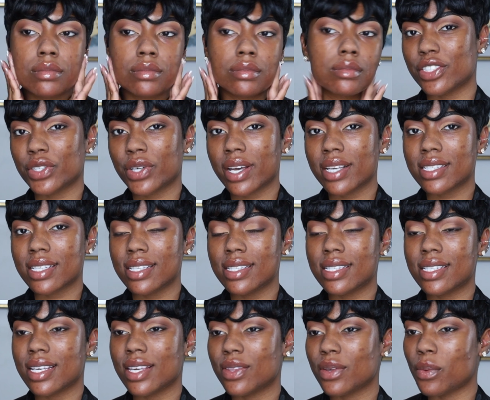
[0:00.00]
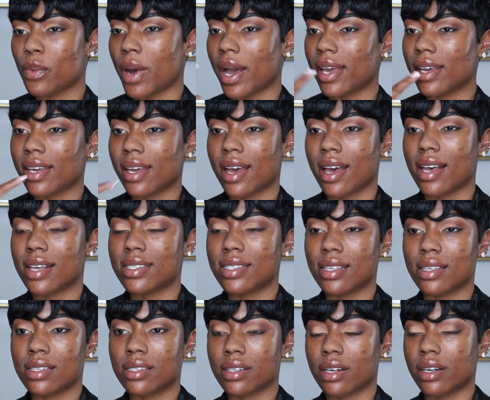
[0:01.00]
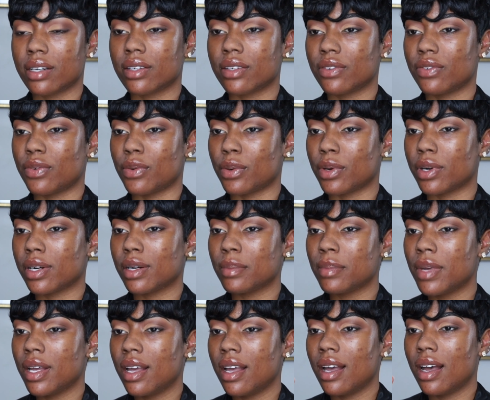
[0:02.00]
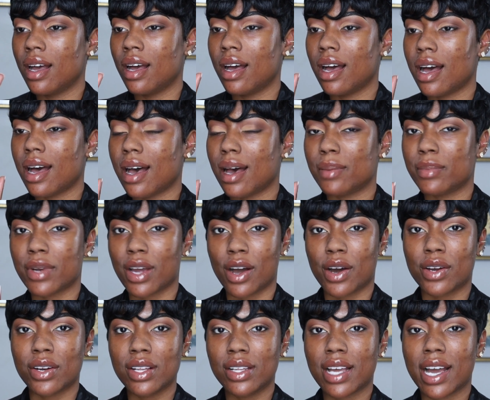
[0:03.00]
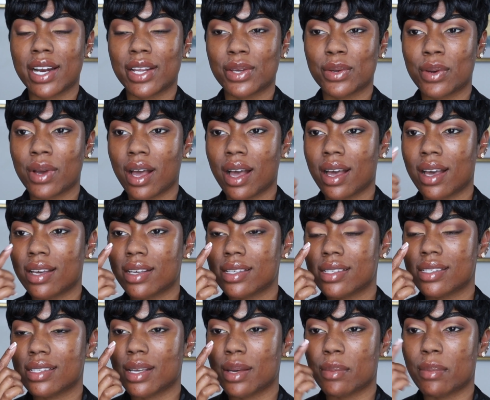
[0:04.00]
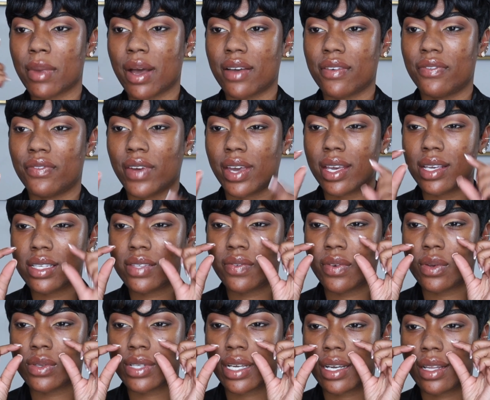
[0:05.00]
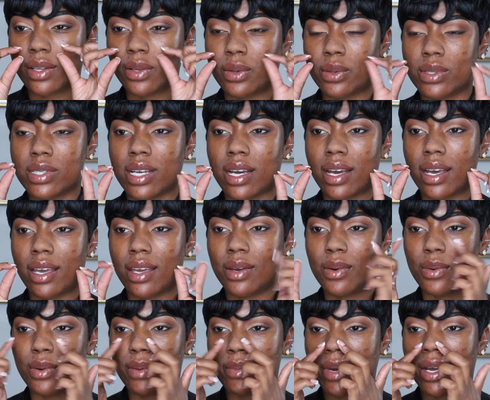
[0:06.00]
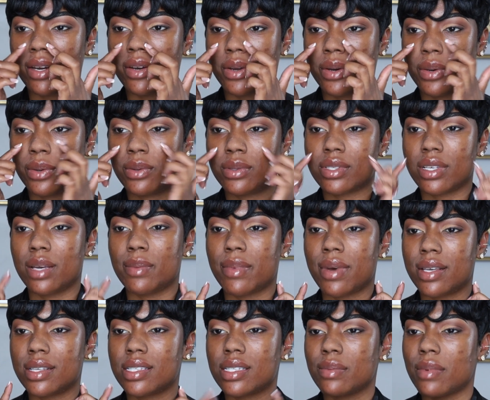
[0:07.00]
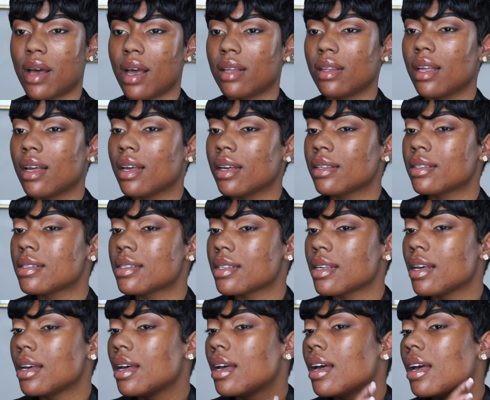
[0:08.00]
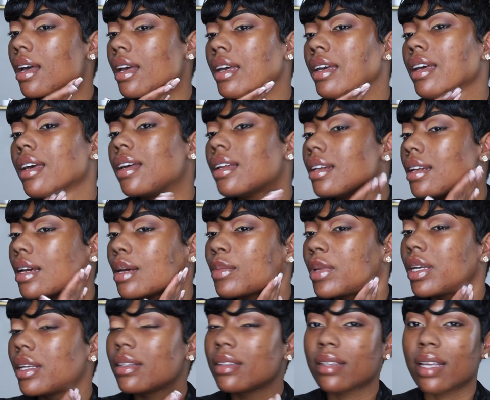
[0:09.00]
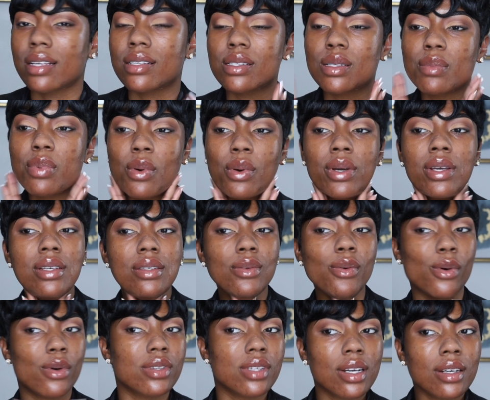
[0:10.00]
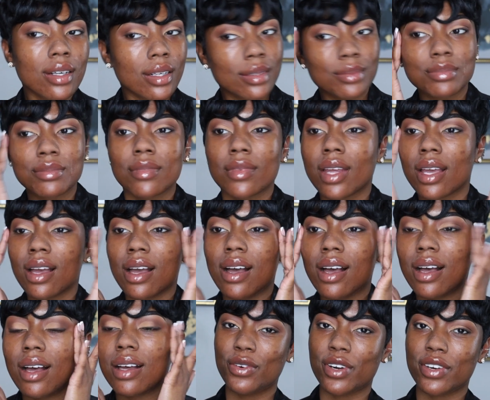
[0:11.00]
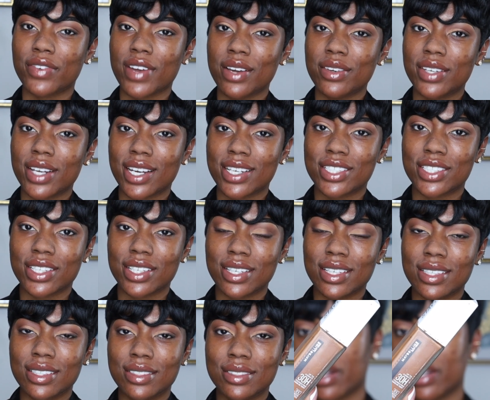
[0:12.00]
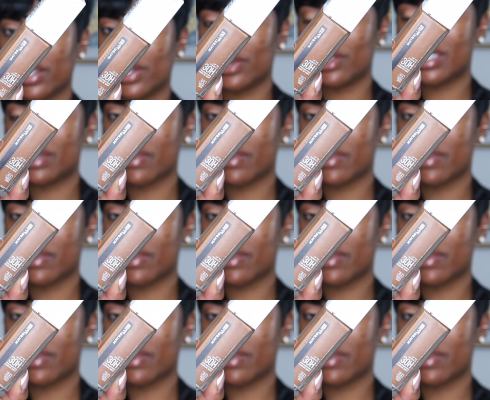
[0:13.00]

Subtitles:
As you guys can see, the white cast is starting to form. I'm not gonna lie to you guys, my face feels like a little tight on my nose and my smile lines. And I mean, that's the point, Oil Sucker. For foundation, I'm gonna use